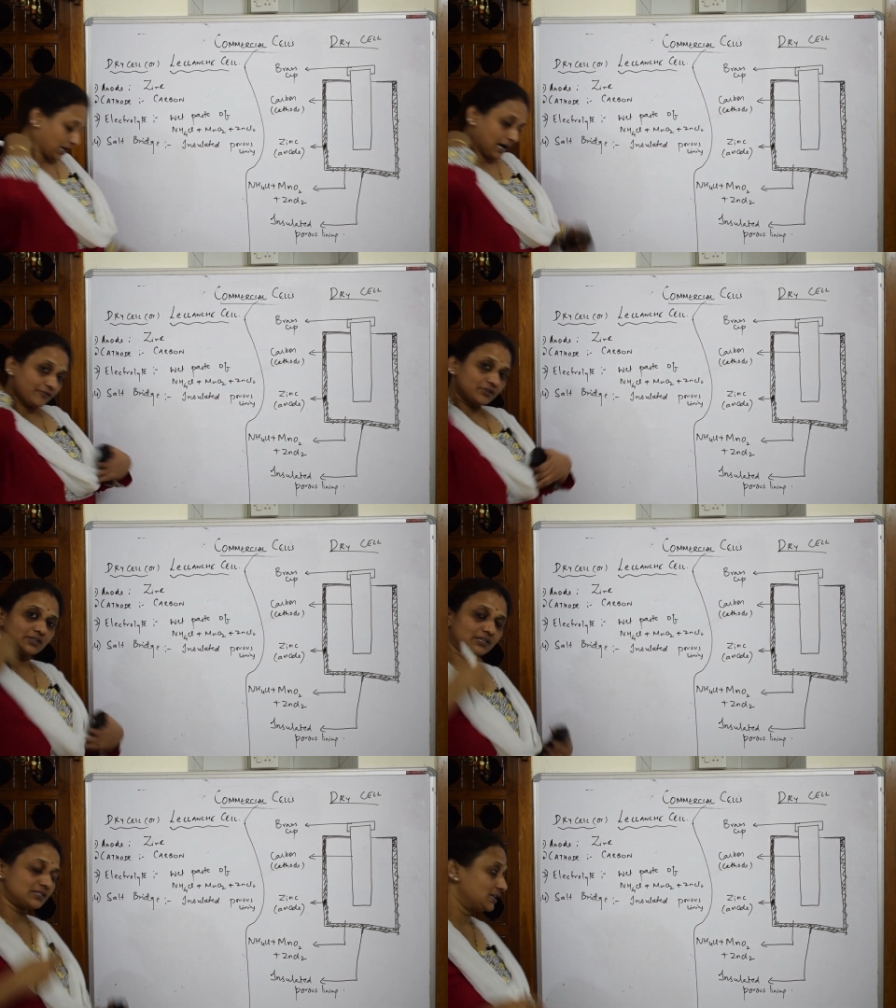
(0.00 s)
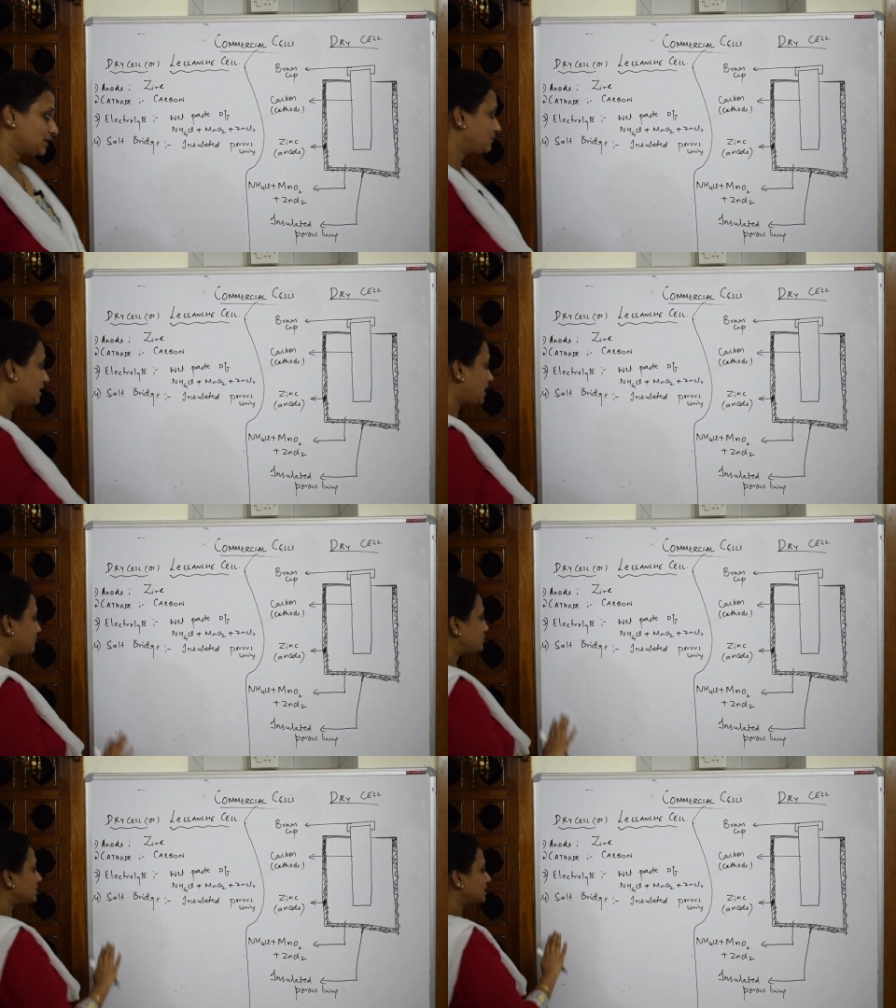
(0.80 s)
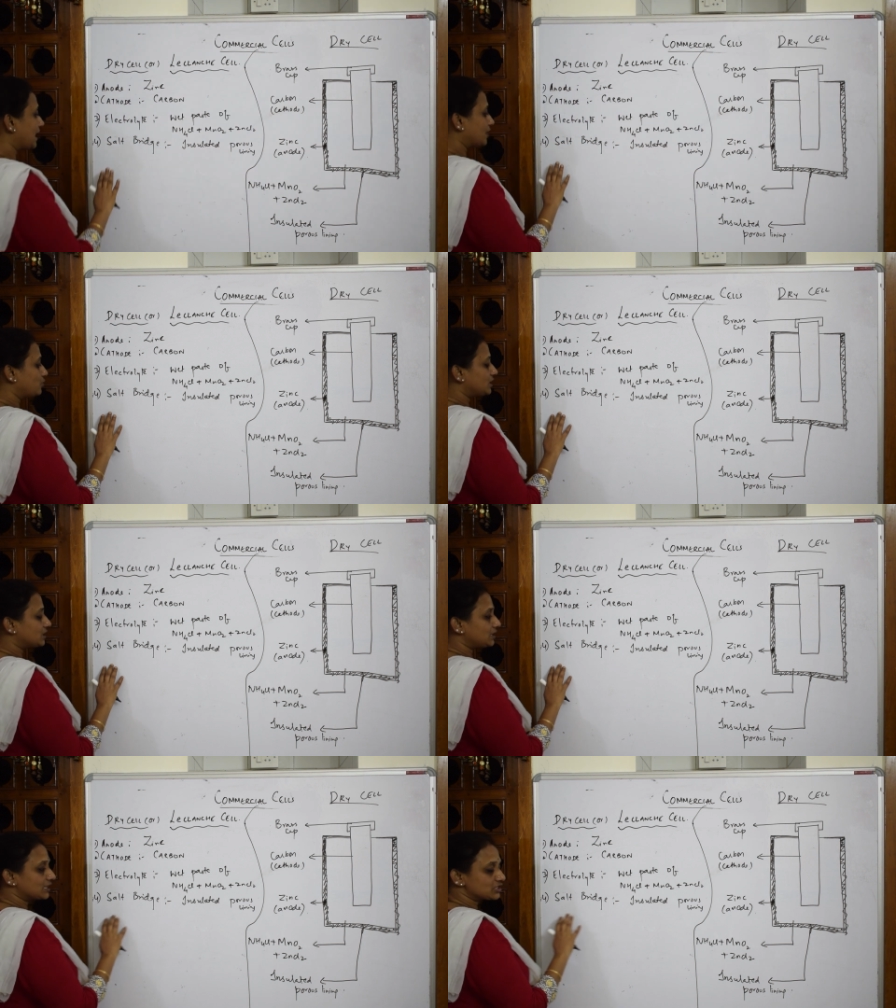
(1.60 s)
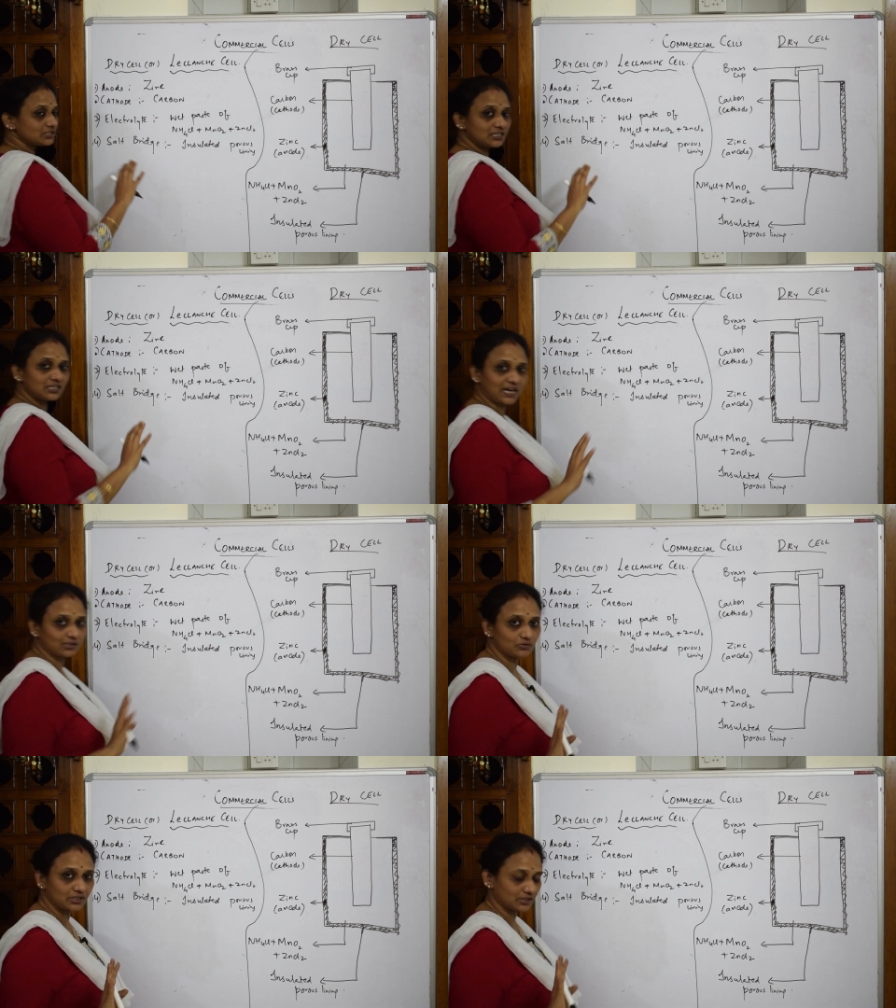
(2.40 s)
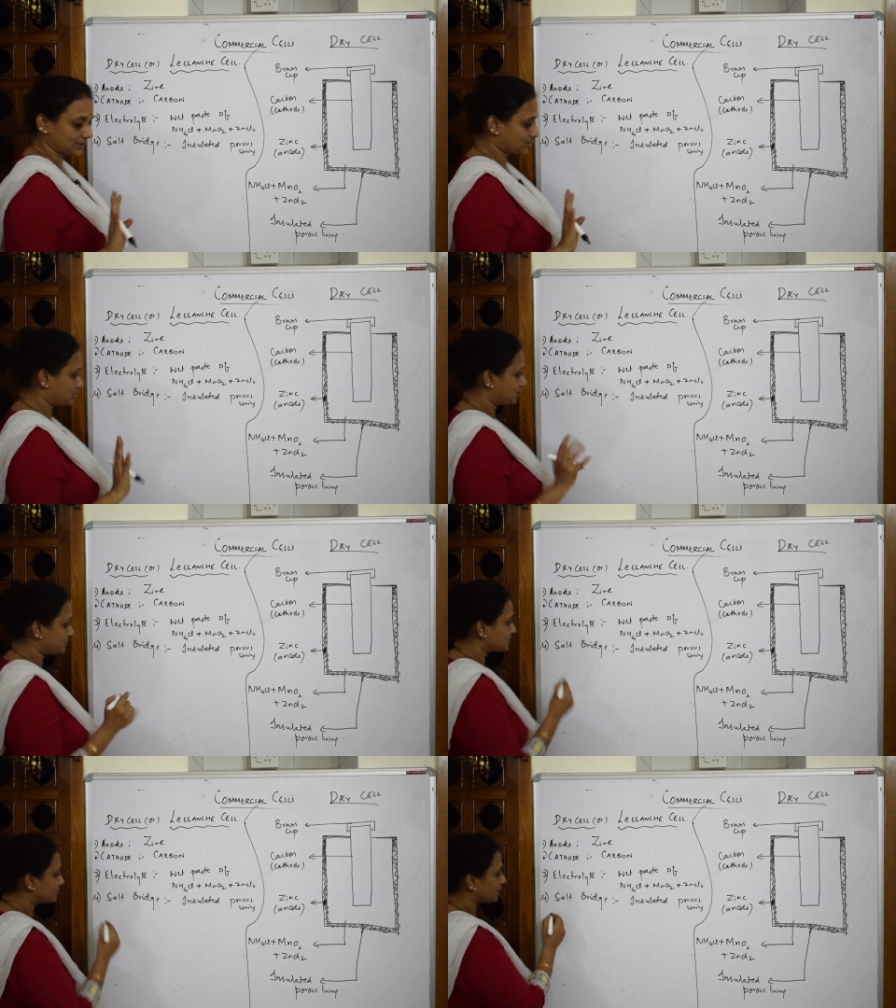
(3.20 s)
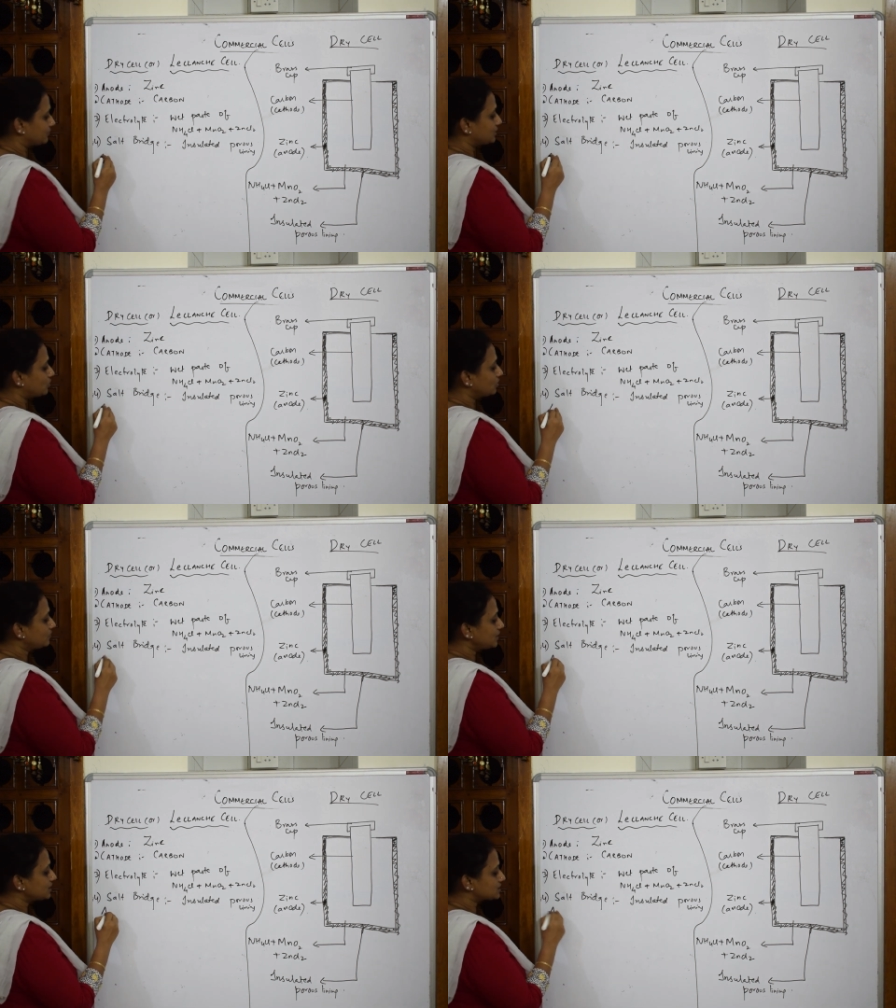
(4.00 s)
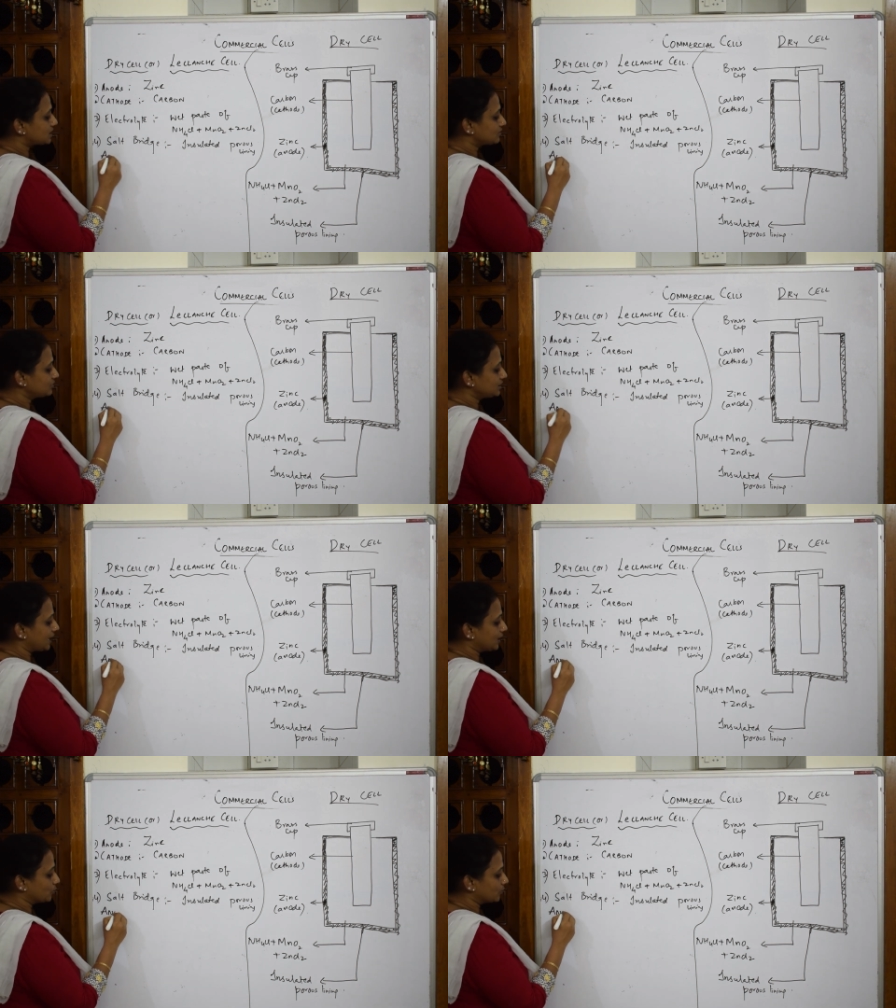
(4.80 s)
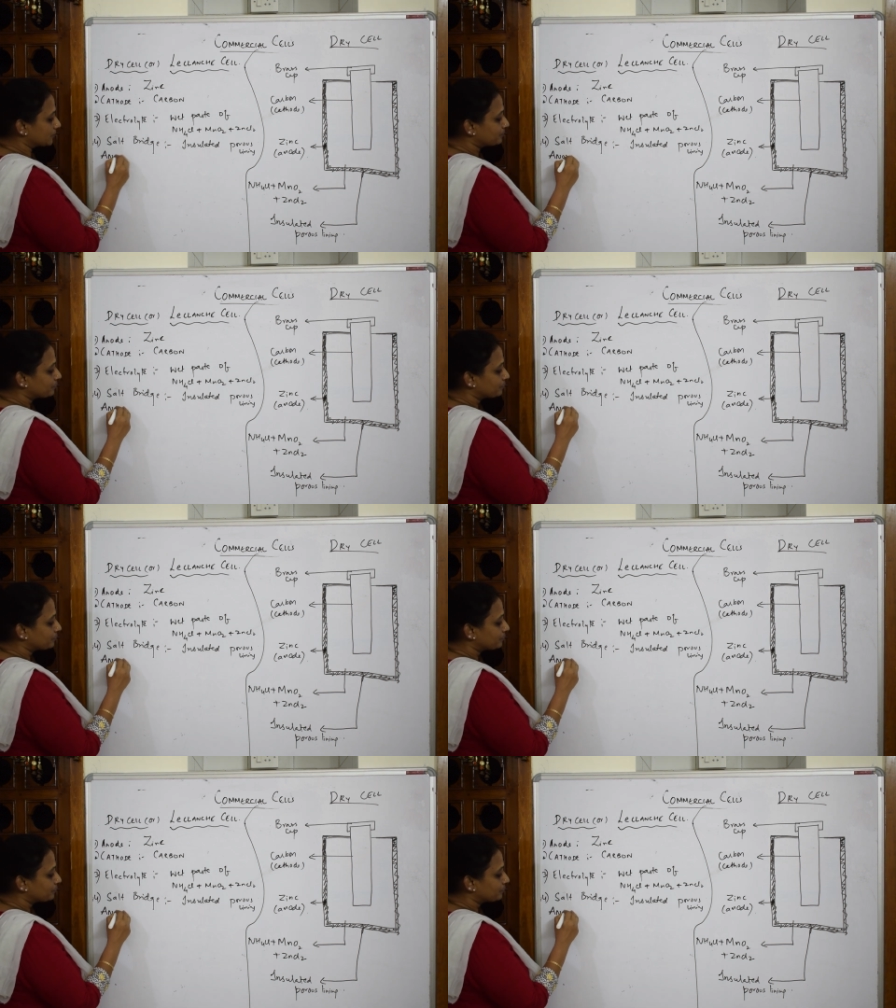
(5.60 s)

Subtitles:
After this, I have to write the anodic reaction and cathodic reaction. Observe carefully. Always start with anode.